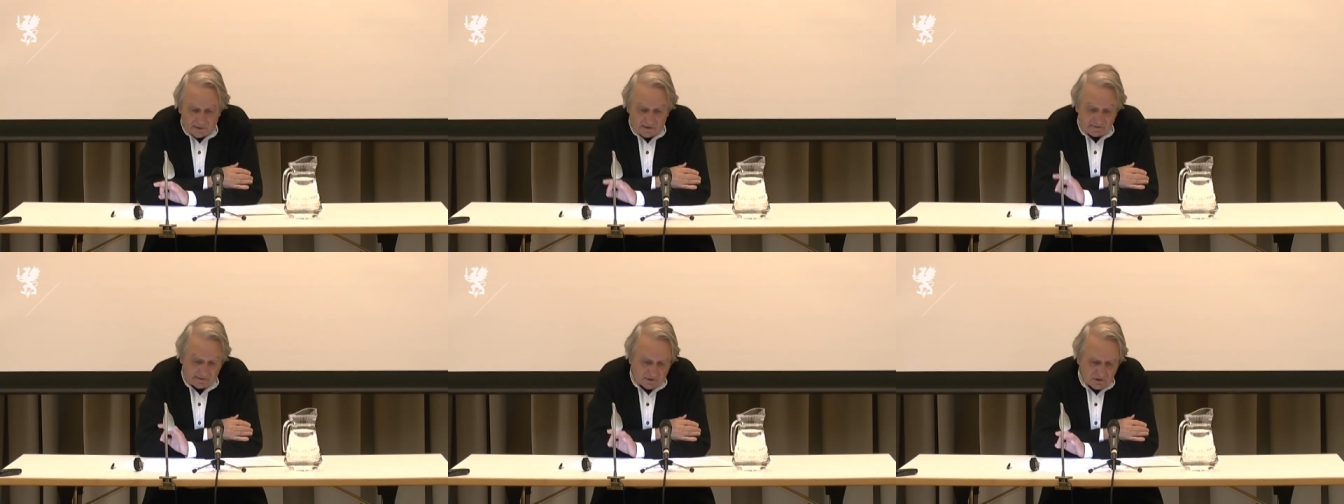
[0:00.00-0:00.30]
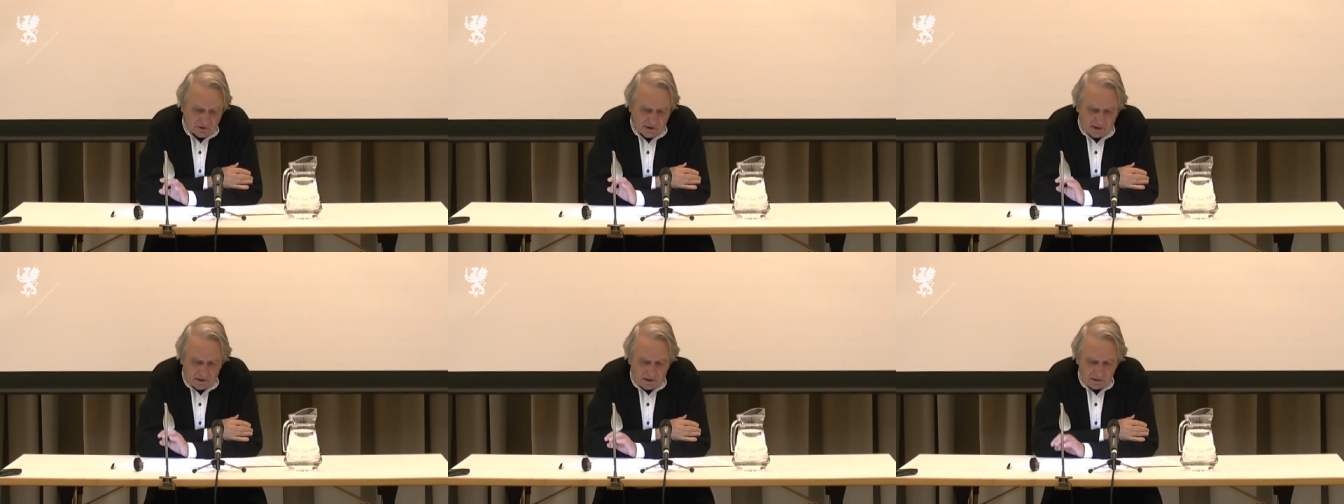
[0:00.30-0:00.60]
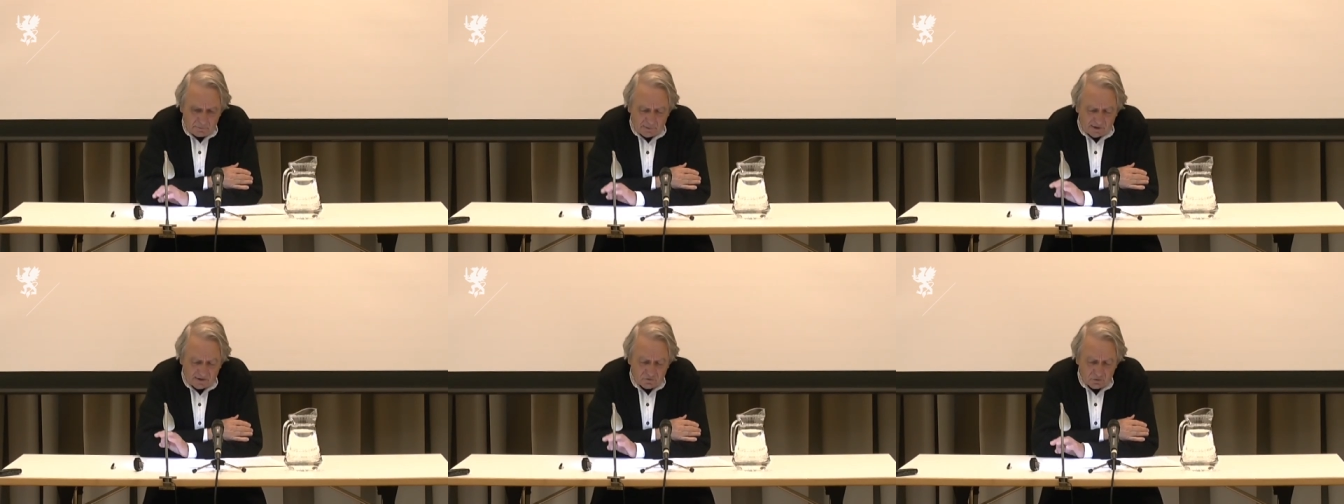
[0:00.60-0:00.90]
at the
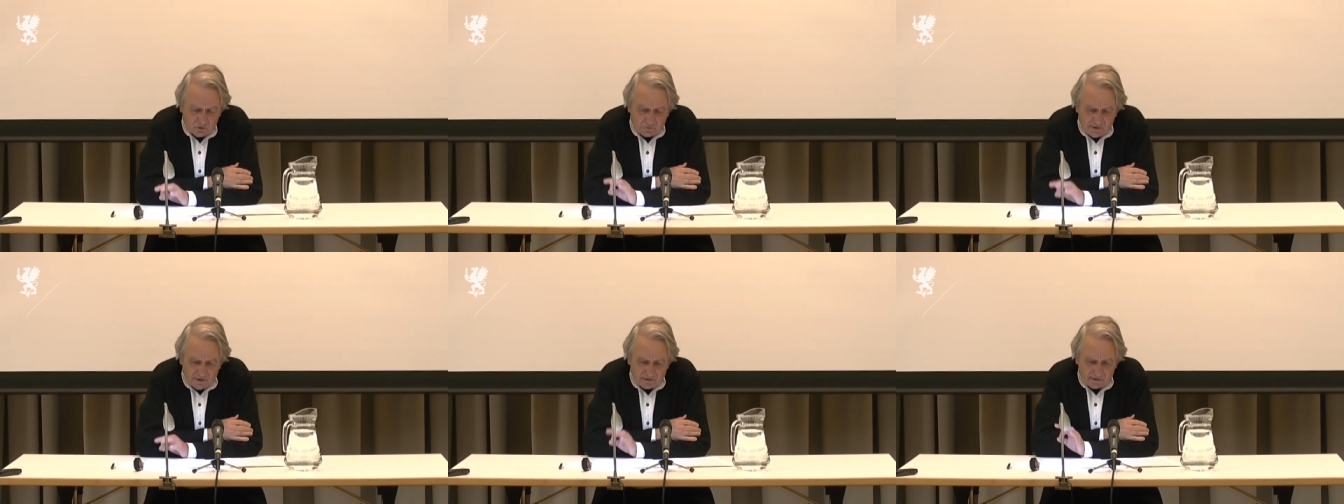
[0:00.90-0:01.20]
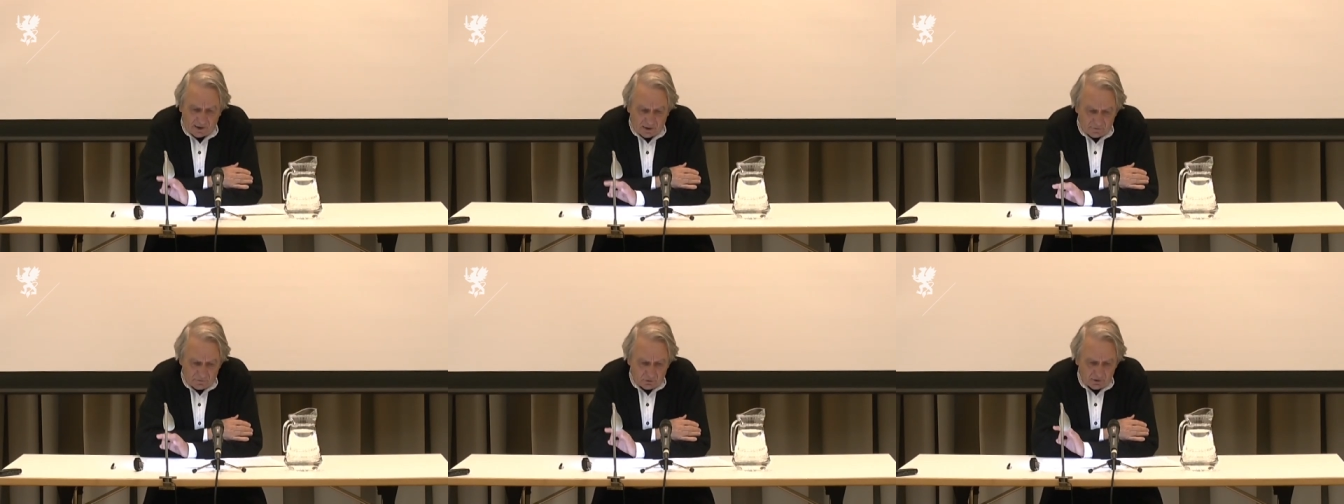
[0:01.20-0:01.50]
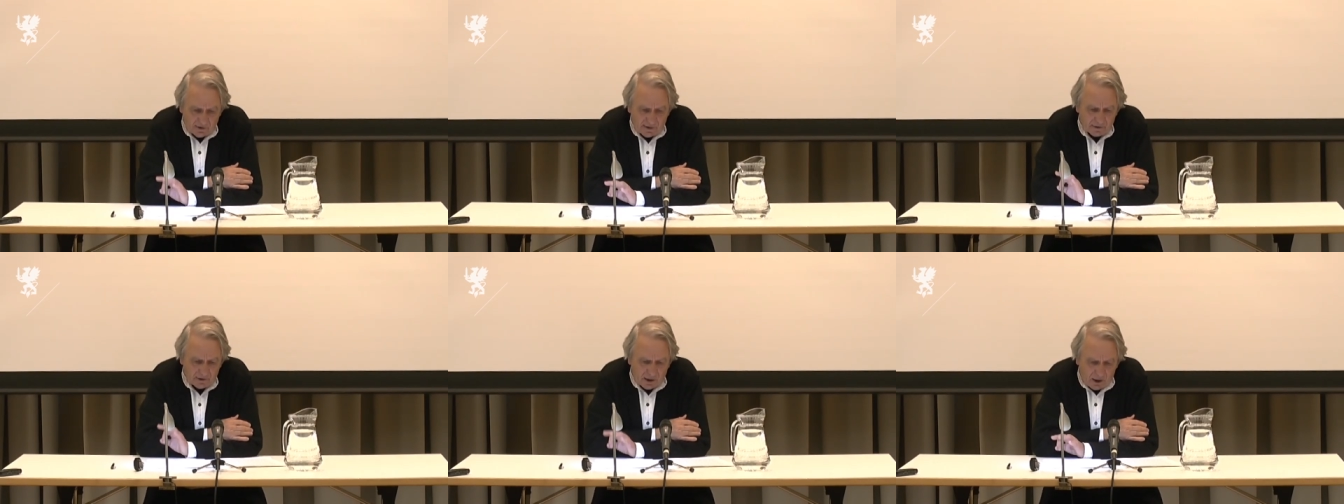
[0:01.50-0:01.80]
time by Soviet
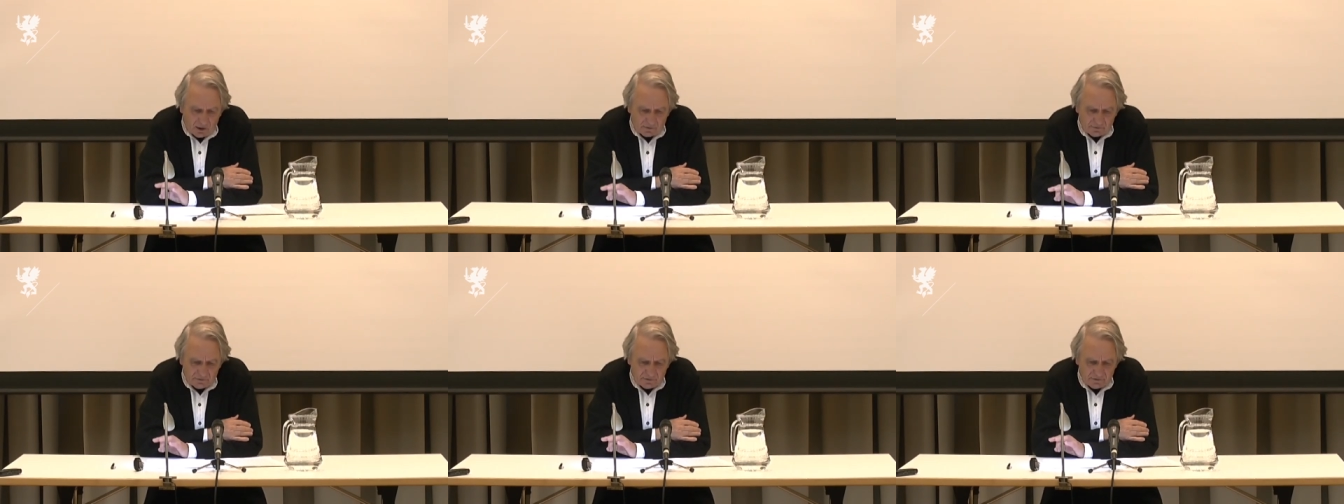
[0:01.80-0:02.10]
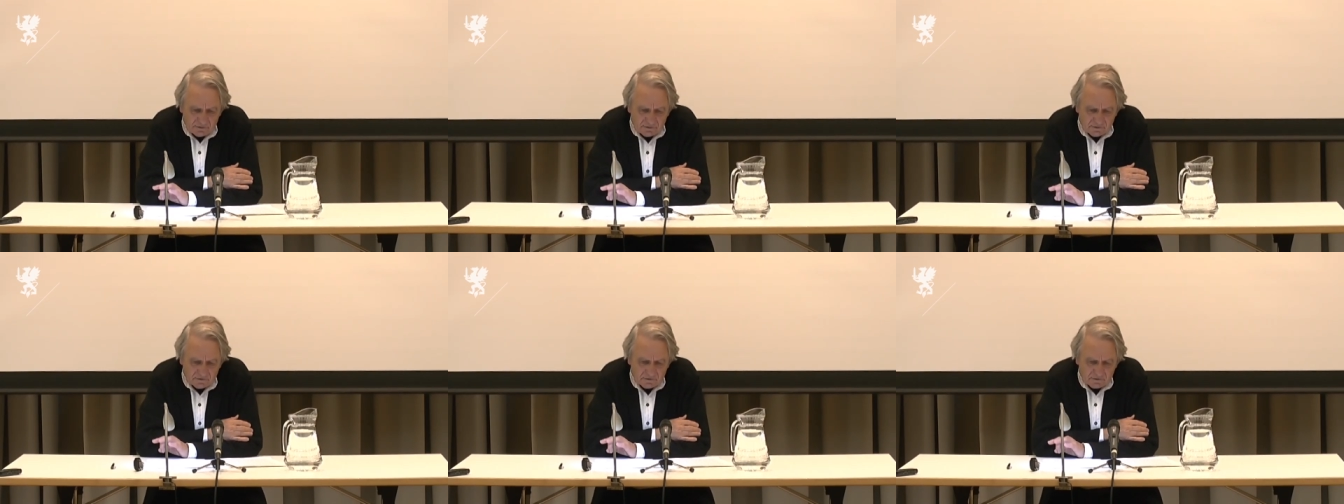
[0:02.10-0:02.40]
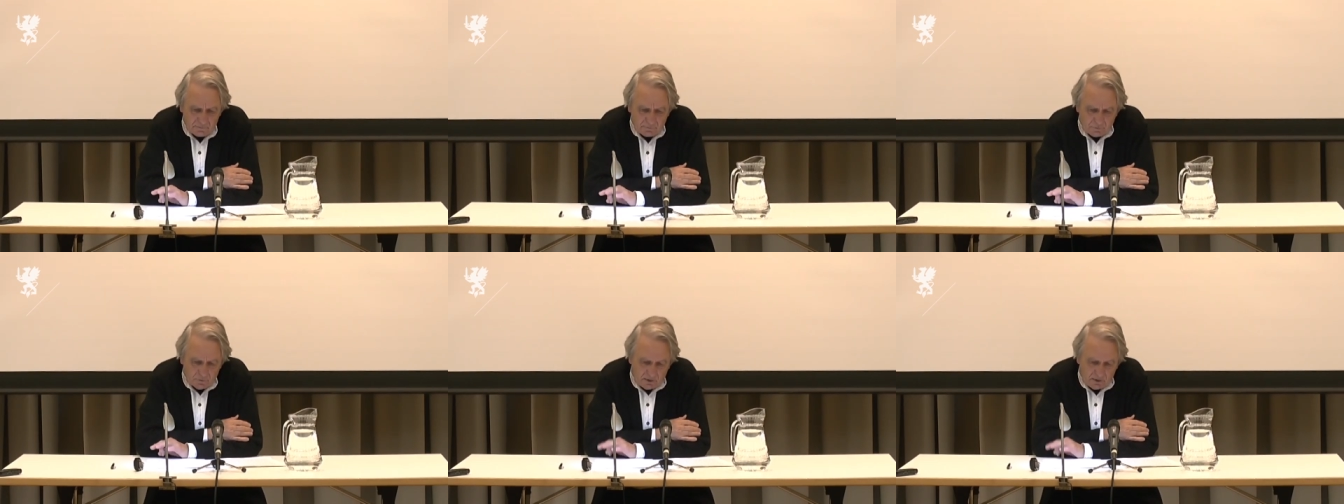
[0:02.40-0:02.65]
avant-garde artists,